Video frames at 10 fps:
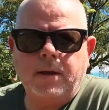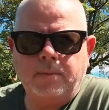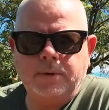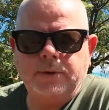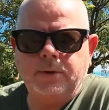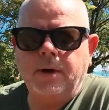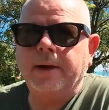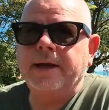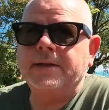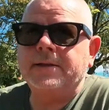welcome to
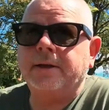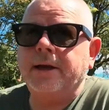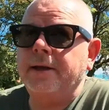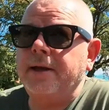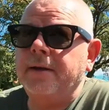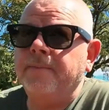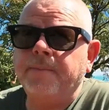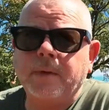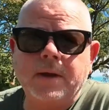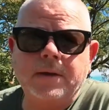a nice sunny day
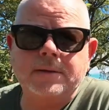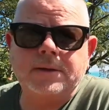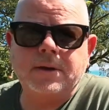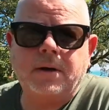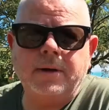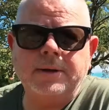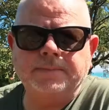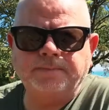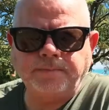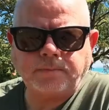here in
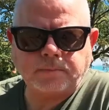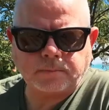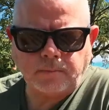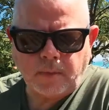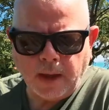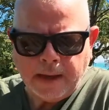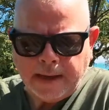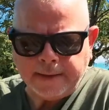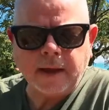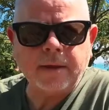Scotland,
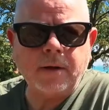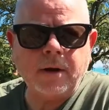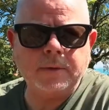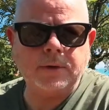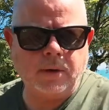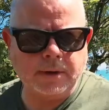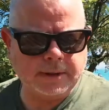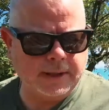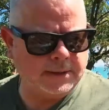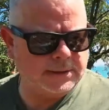and I thought I would talk
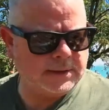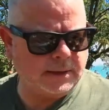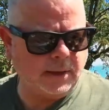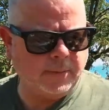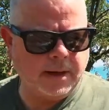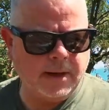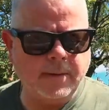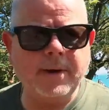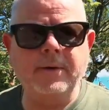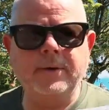today just a little bit
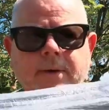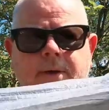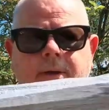about